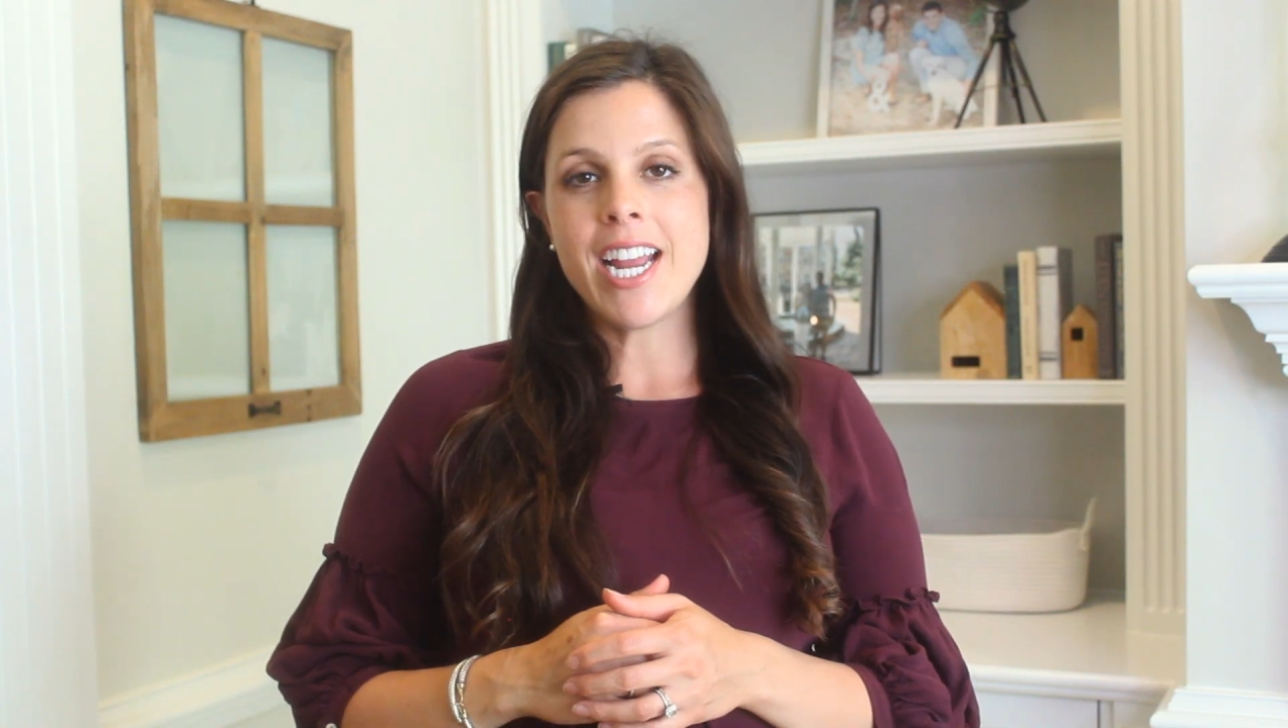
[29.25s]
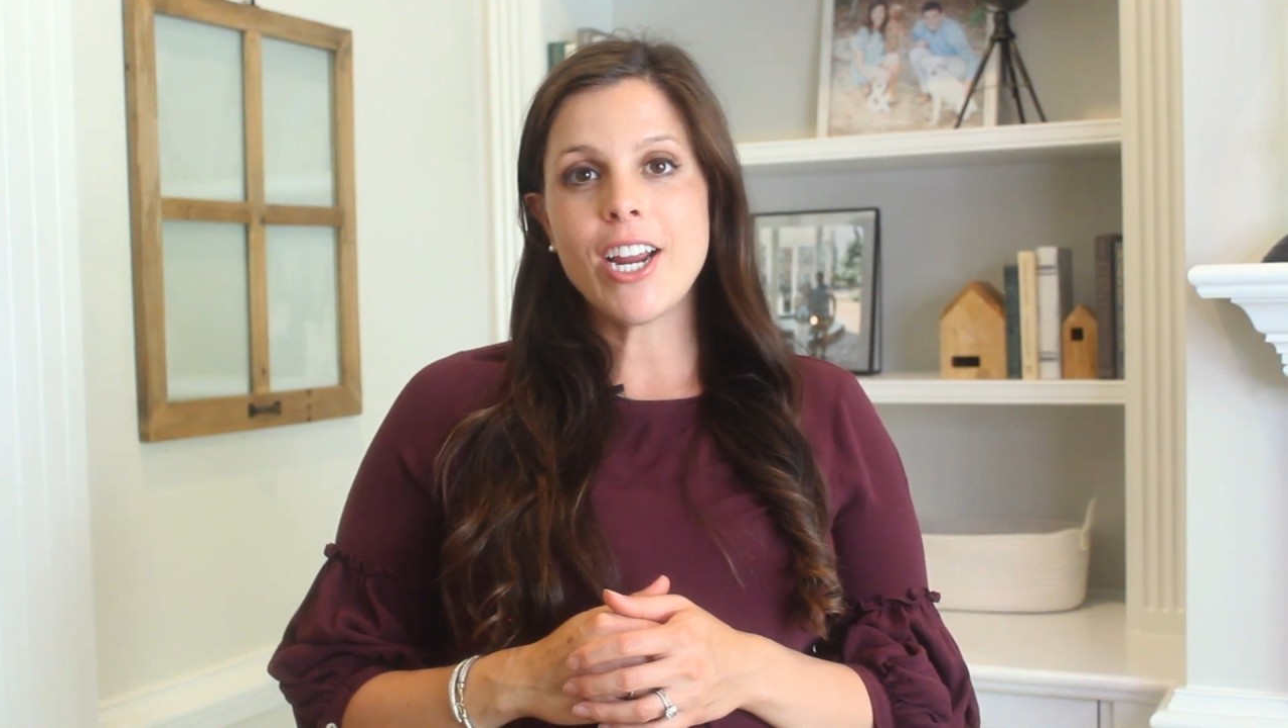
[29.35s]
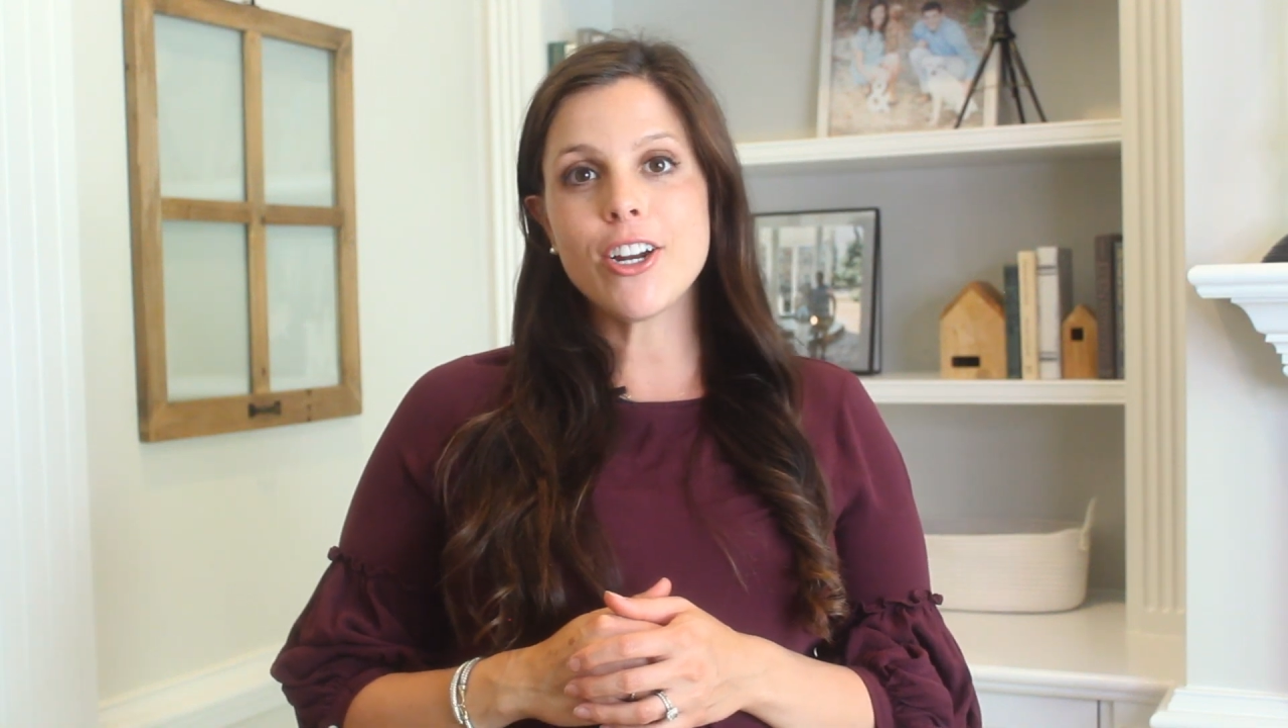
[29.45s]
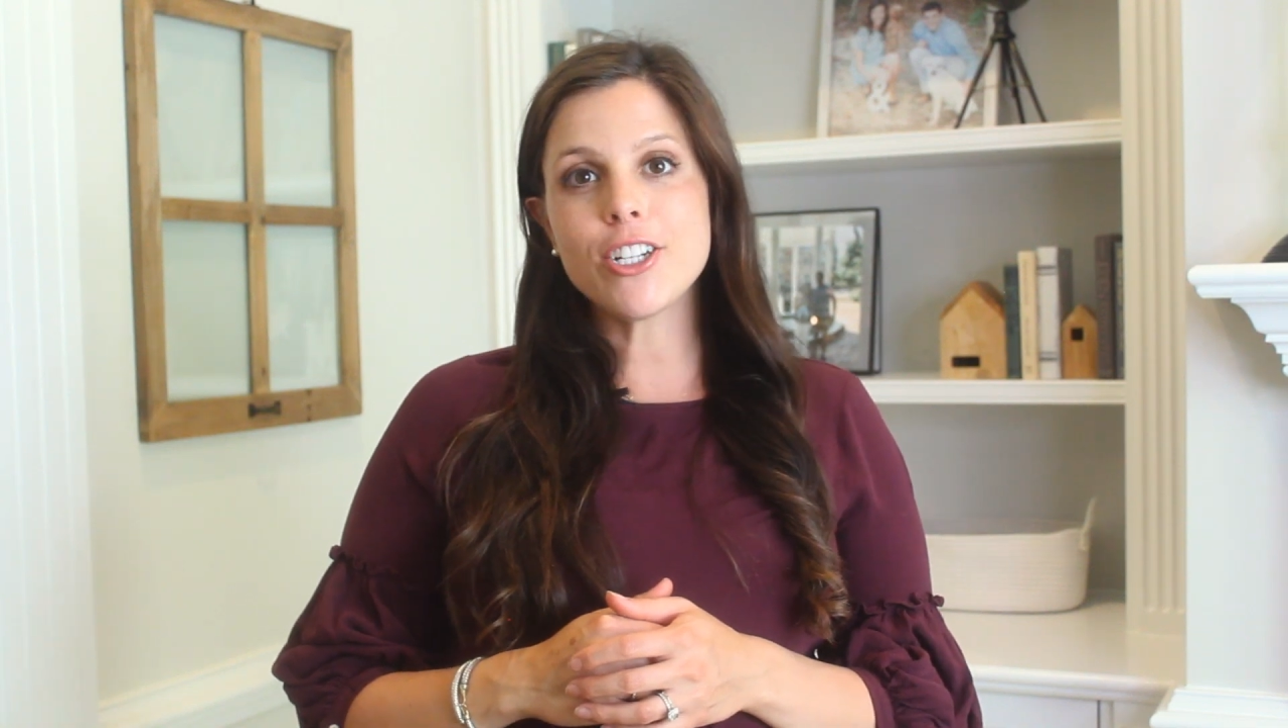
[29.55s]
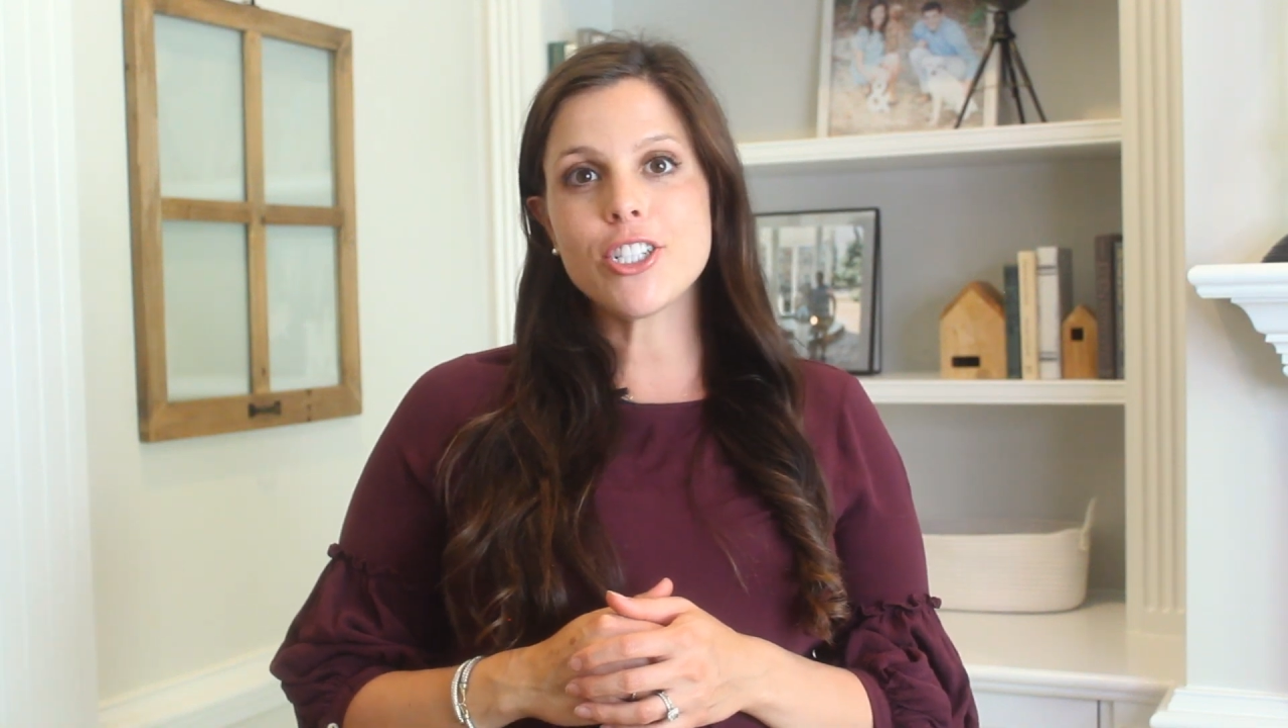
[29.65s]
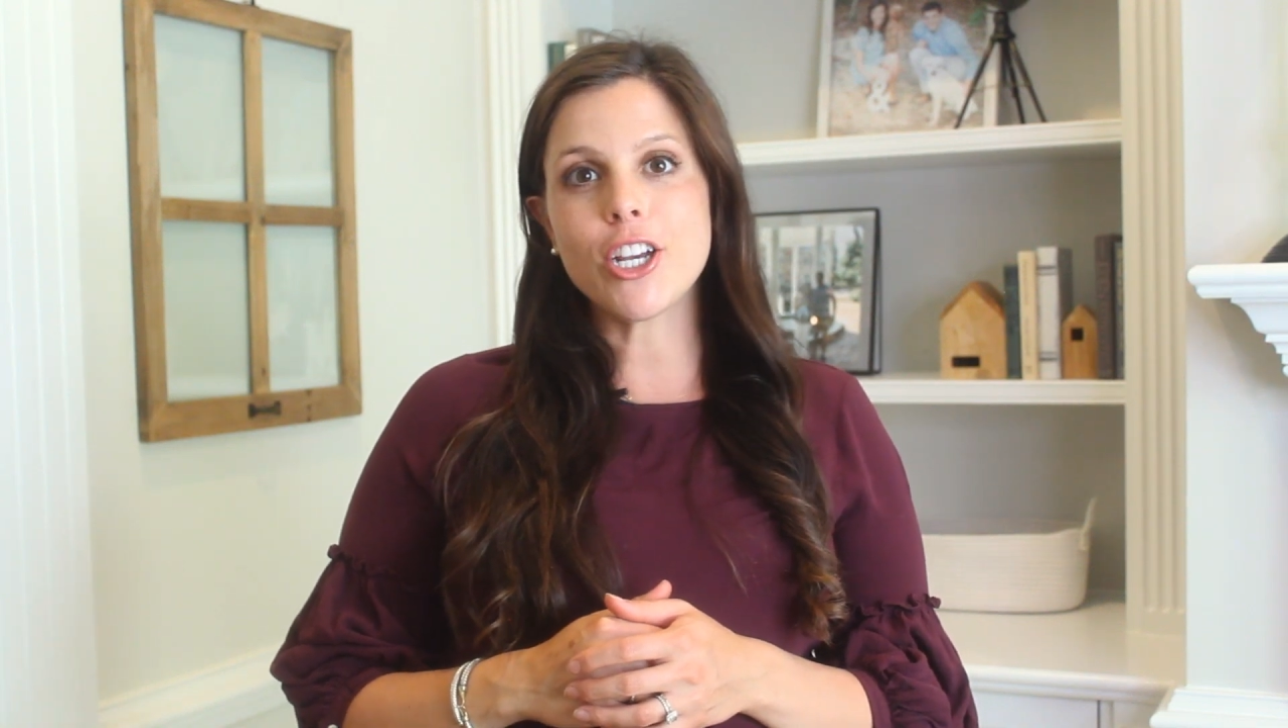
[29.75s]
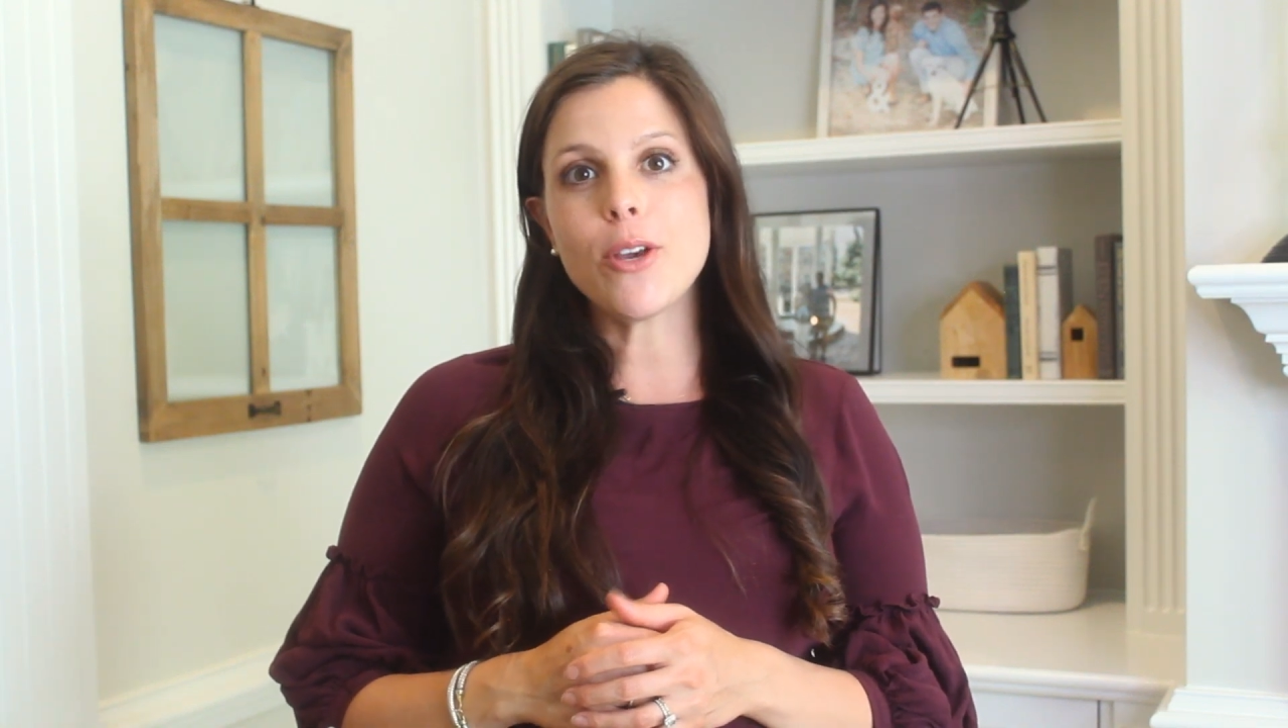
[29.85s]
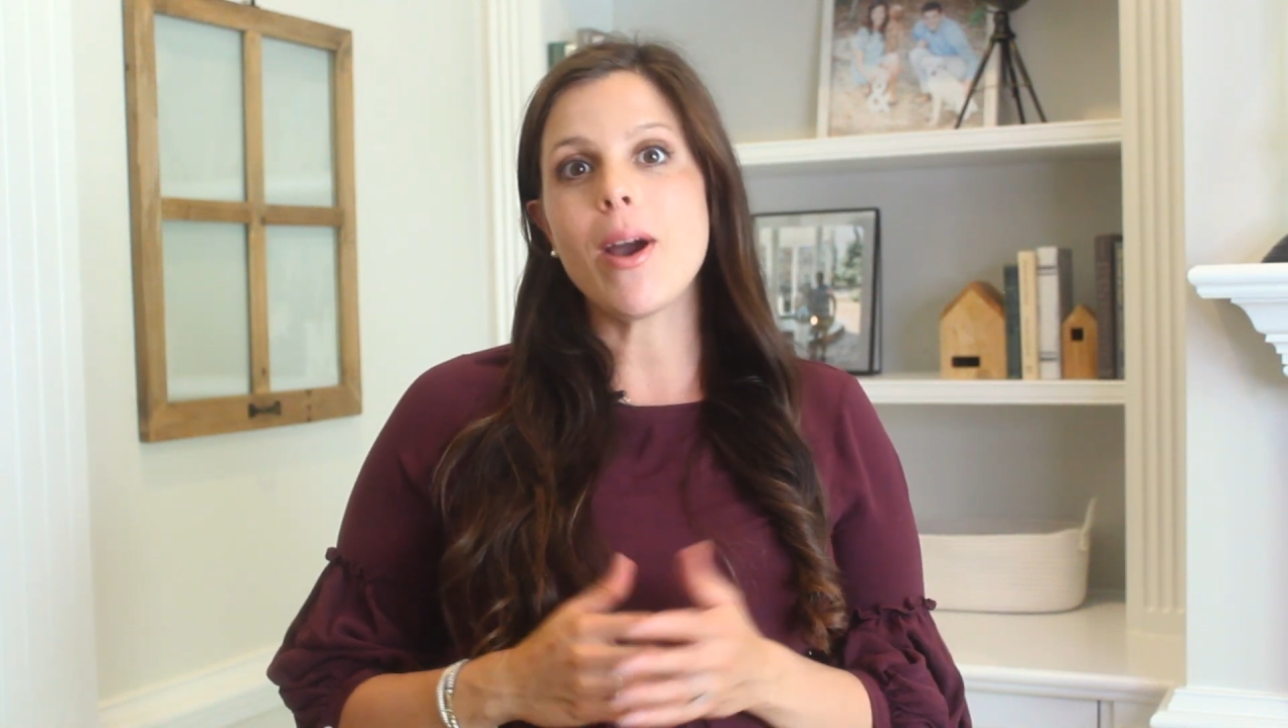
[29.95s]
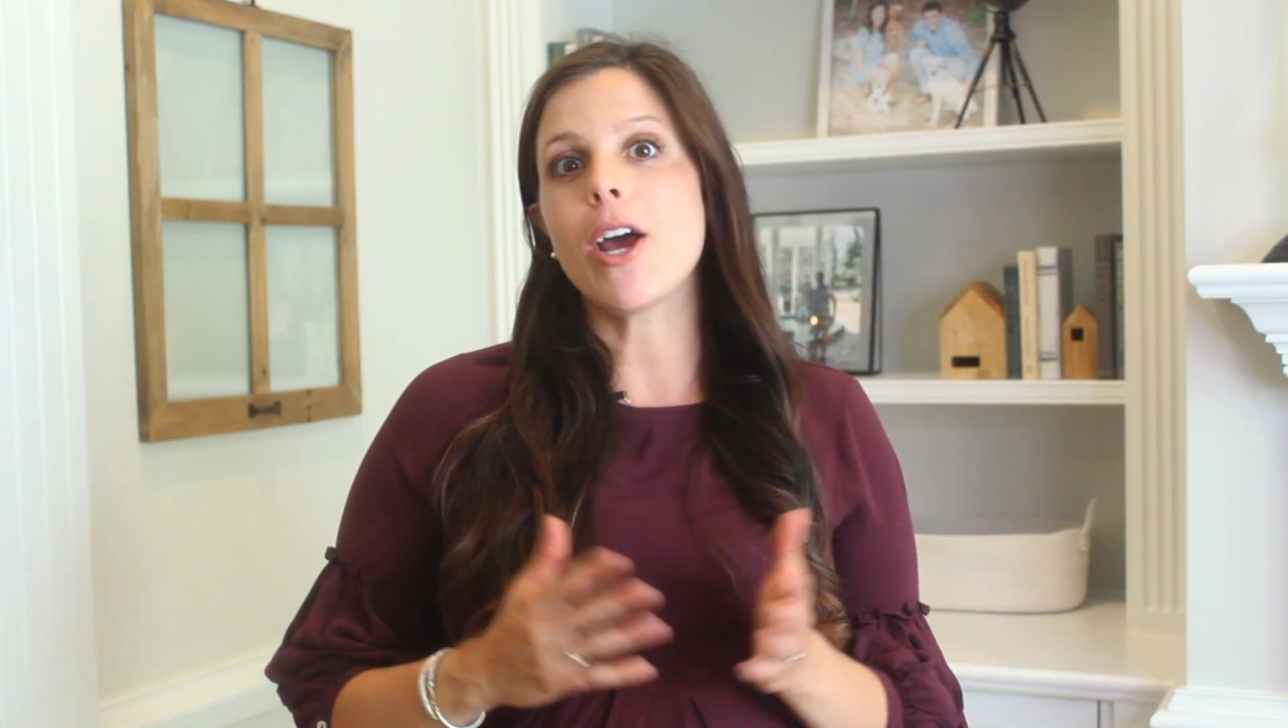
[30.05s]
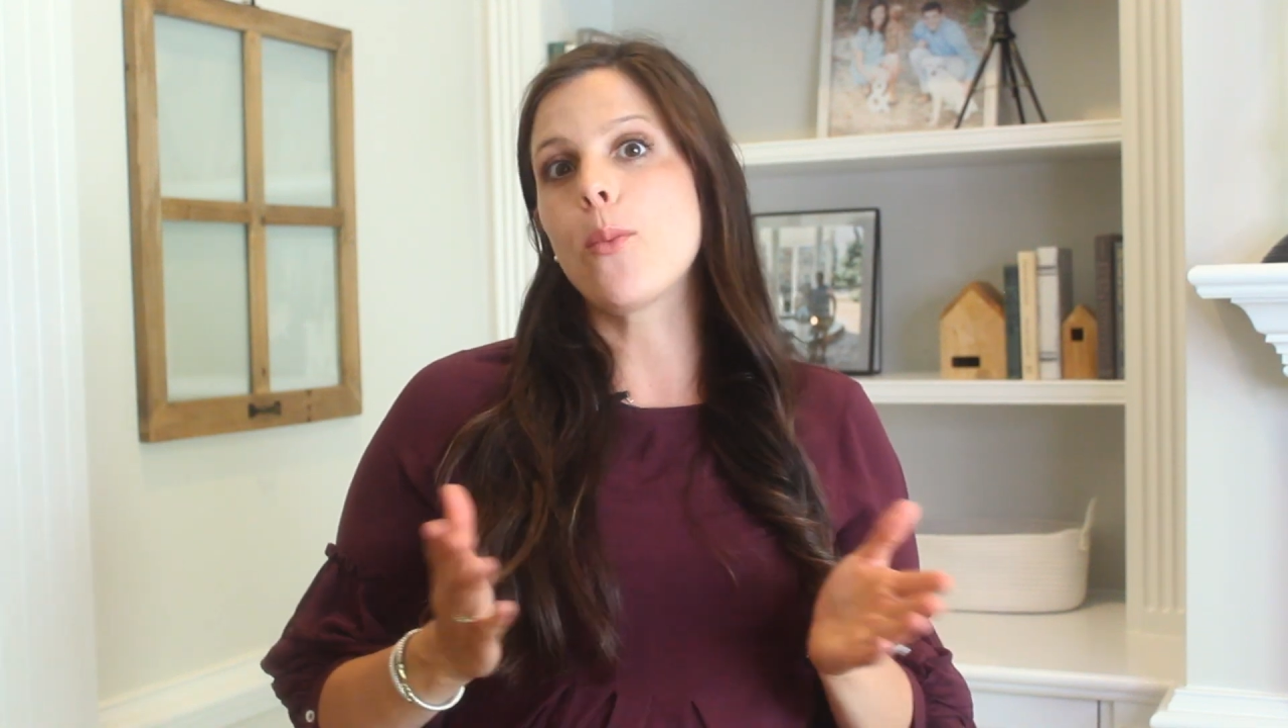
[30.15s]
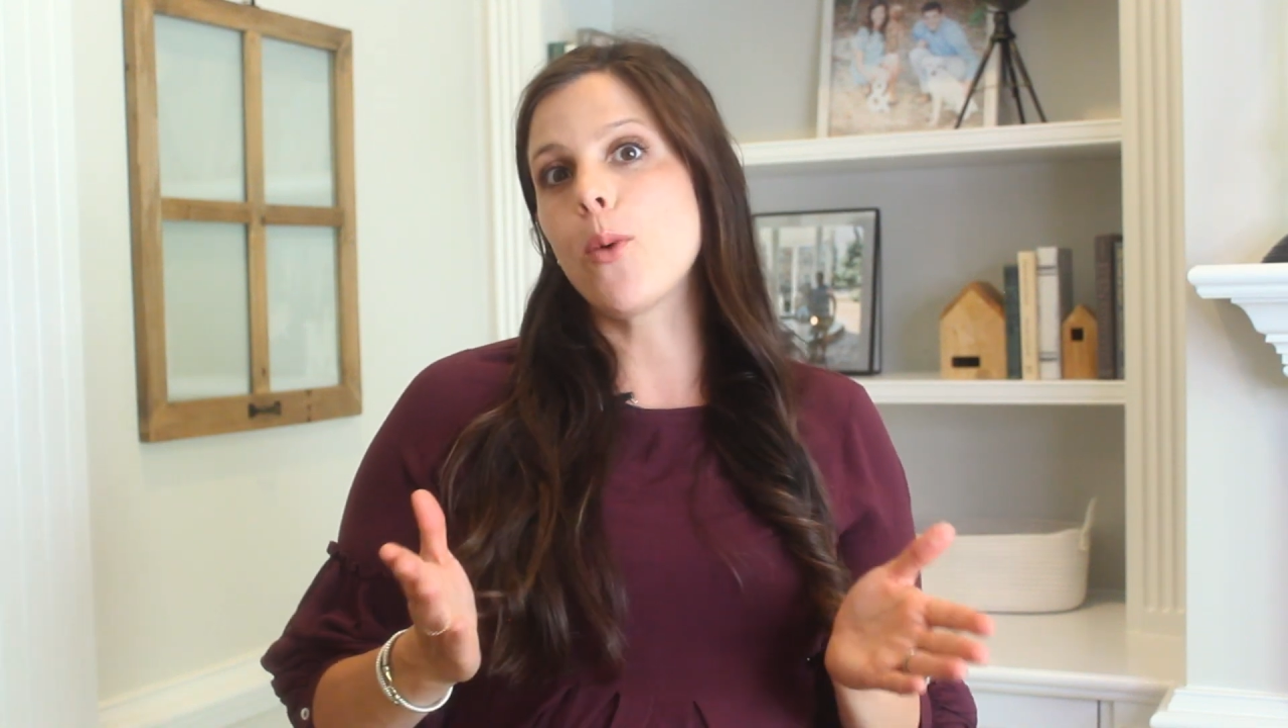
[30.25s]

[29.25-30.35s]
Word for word: here to show you how to